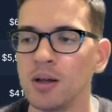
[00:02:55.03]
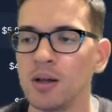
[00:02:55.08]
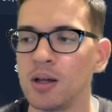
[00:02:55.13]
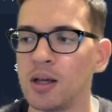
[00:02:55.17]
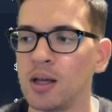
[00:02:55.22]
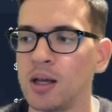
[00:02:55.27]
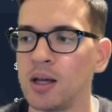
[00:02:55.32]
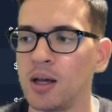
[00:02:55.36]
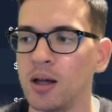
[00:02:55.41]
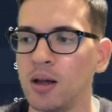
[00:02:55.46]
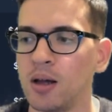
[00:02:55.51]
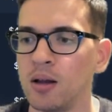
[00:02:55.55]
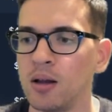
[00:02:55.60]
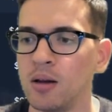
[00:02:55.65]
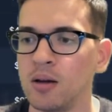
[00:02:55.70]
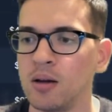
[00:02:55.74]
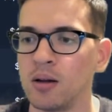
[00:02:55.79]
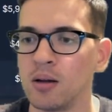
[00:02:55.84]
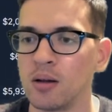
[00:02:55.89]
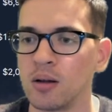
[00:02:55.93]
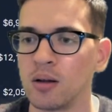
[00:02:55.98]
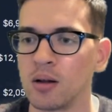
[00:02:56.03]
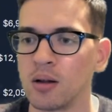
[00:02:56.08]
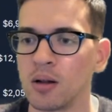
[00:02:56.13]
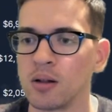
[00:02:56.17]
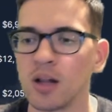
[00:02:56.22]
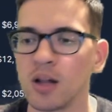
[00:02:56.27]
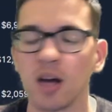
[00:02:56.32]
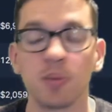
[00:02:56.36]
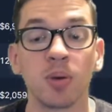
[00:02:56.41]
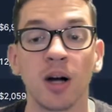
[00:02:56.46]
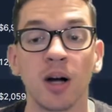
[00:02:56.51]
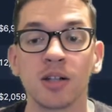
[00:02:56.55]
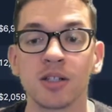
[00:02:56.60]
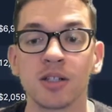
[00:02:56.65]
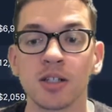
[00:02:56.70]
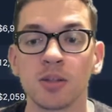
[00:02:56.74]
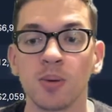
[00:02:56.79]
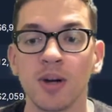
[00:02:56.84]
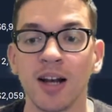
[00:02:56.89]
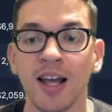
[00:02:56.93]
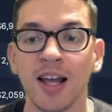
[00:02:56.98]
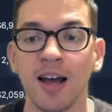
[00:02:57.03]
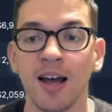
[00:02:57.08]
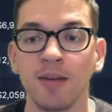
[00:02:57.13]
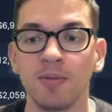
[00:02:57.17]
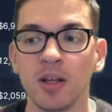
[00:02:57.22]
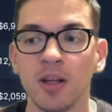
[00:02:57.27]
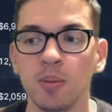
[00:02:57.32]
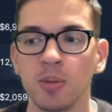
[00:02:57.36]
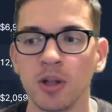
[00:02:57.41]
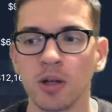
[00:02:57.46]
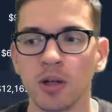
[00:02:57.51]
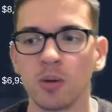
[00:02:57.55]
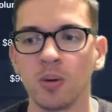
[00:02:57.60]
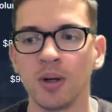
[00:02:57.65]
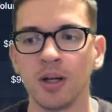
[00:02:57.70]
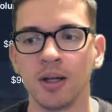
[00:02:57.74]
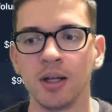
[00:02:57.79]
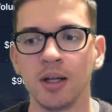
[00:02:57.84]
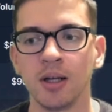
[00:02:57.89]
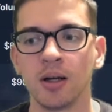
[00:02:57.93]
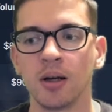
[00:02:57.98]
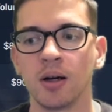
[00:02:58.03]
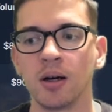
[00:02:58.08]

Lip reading: and a lot of projects want to have deep liquidity.